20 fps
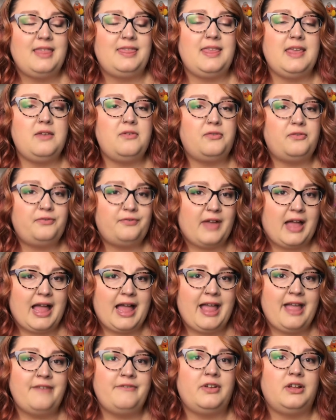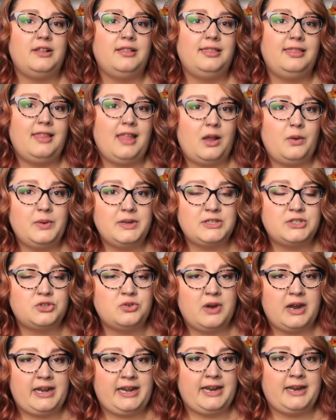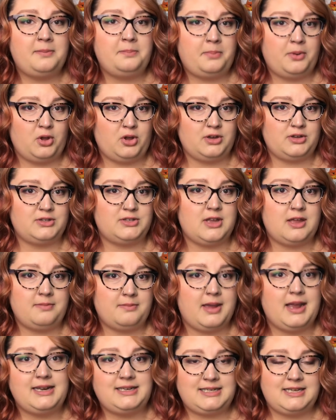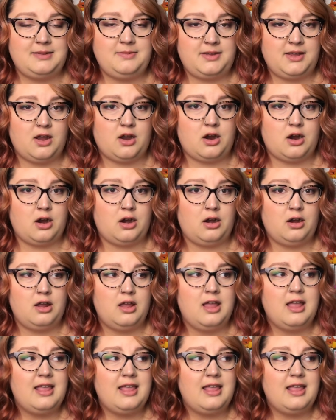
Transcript: the five lowest rated books on my TBR